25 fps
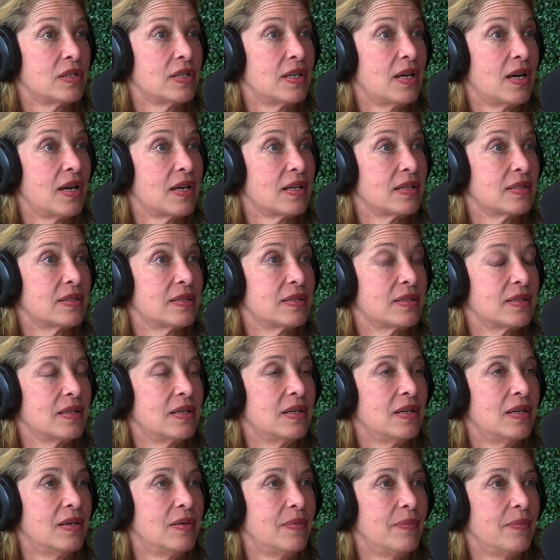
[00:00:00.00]
attacks.
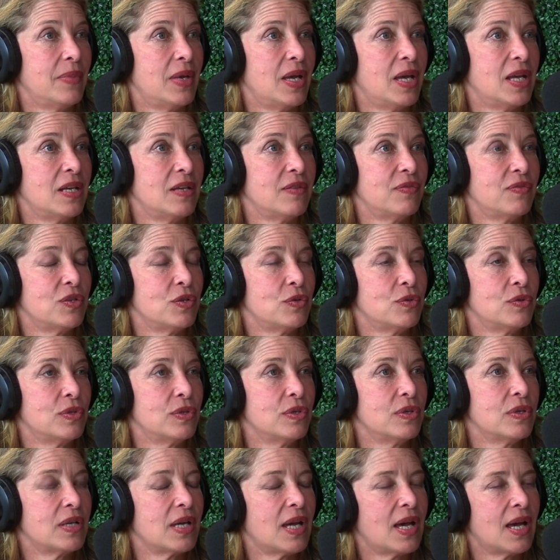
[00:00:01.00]
And if you
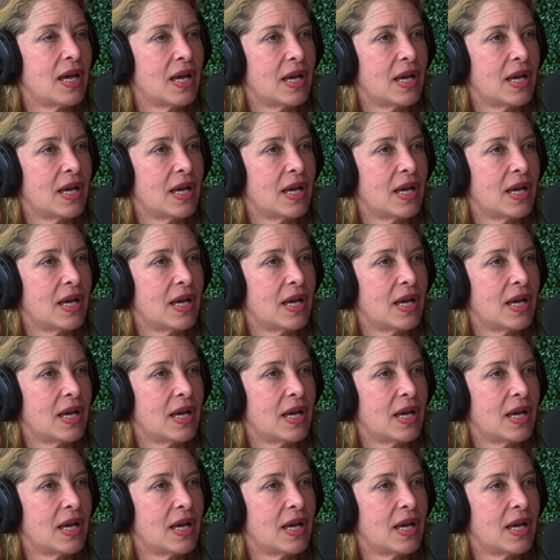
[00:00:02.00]
look